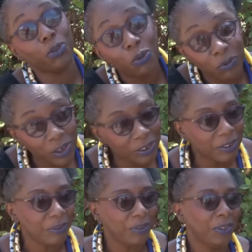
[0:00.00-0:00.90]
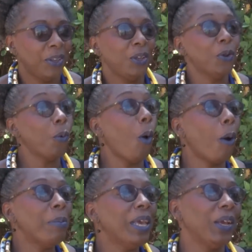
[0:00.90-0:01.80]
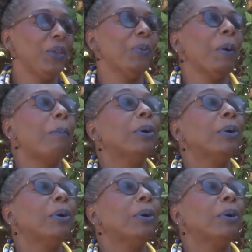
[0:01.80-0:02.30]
over, you know, walk behind you and